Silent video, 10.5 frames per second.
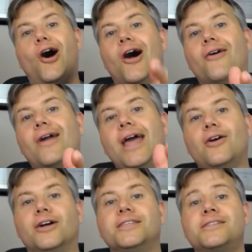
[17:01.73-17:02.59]
All right,
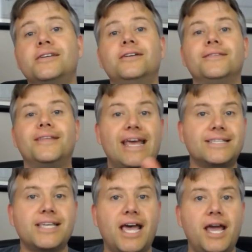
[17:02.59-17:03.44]
until the
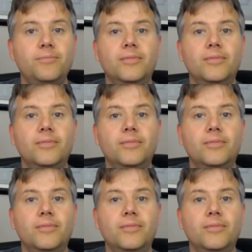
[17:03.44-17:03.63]
next time,